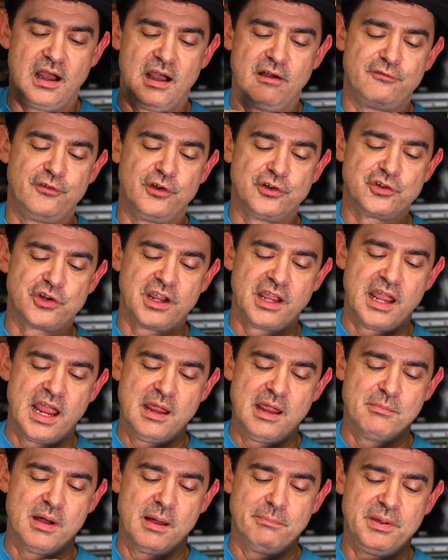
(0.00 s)
Fish and
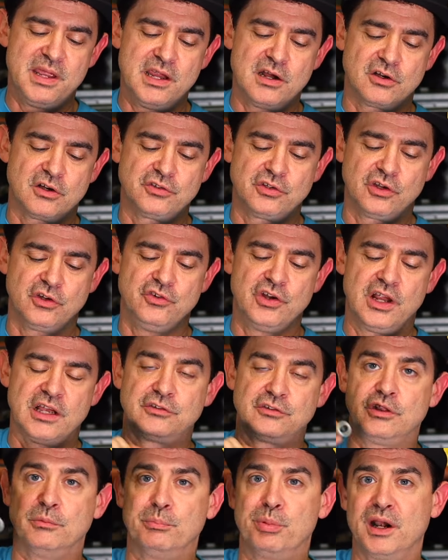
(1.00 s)
Game up here
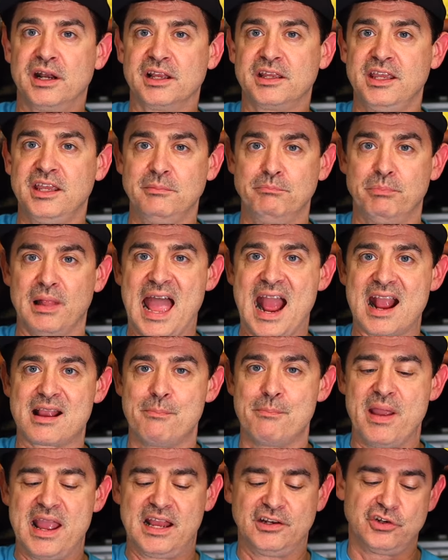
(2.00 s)
suggests the Brenneke
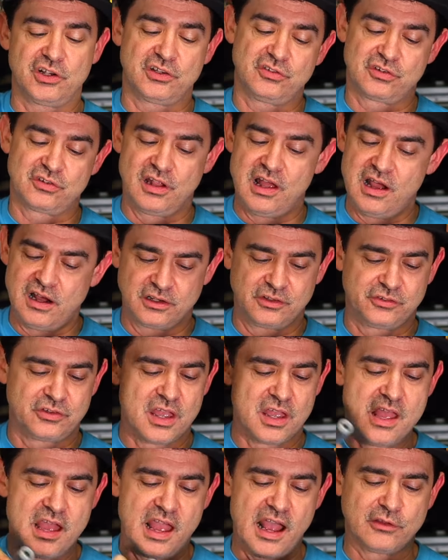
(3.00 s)
Black Magic slugs.
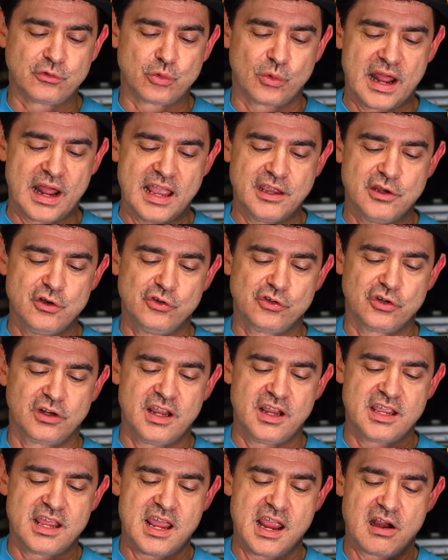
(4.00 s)
That's what I
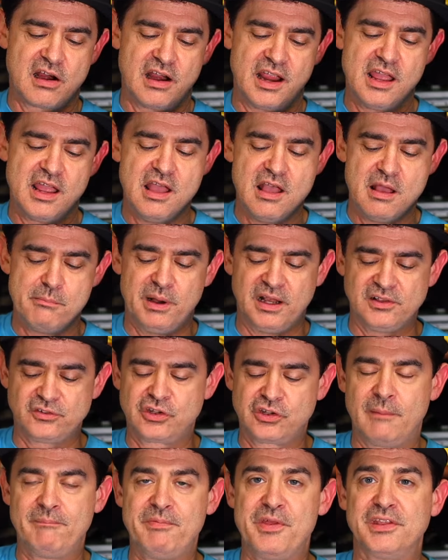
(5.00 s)
usually carry. But
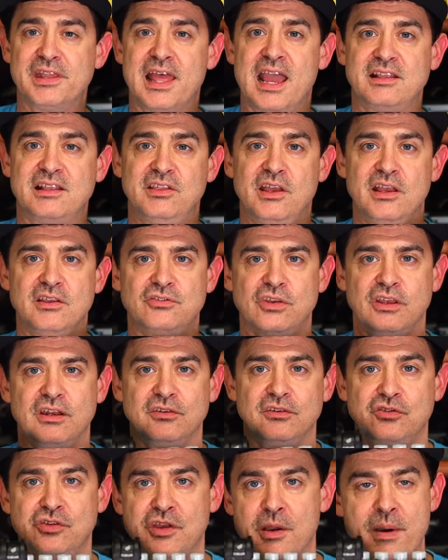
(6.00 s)
something like this in
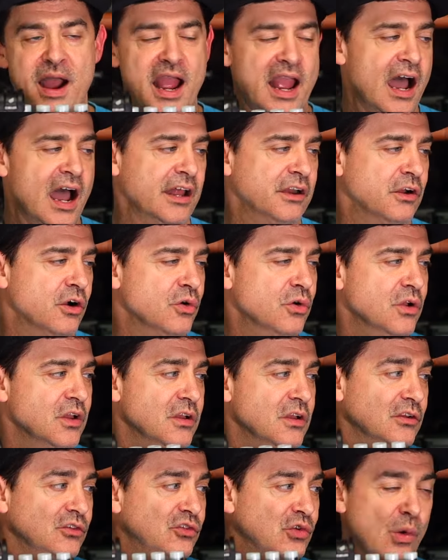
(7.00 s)
a semi-auto
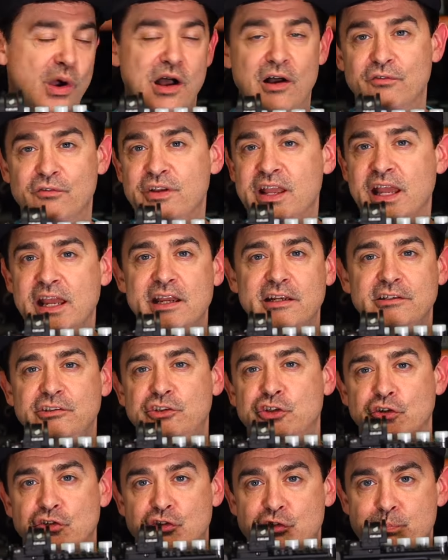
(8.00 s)
12
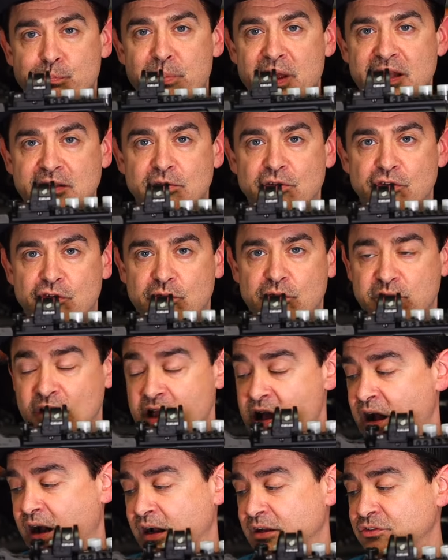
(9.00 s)
gauge, just spitting
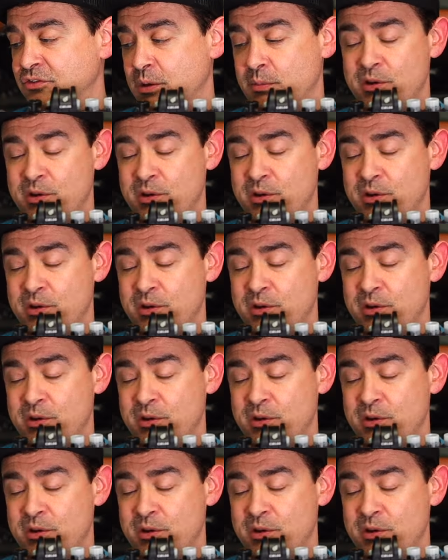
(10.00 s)
slugs.